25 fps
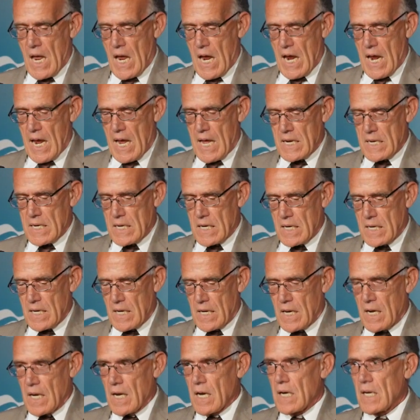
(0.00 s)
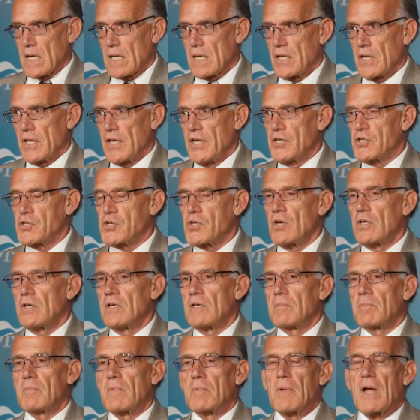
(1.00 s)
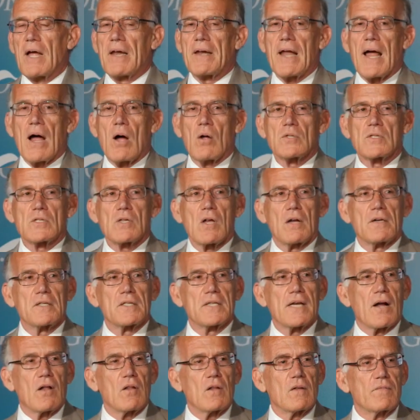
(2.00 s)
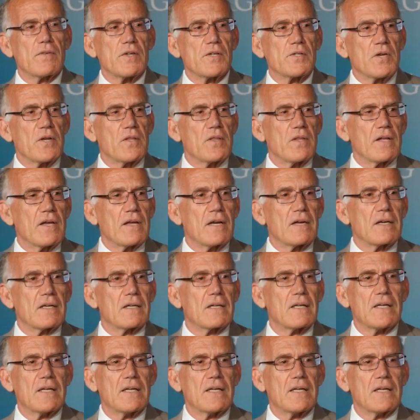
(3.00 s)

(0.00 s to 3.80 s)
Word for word: And uh, he shouldn't announce on television that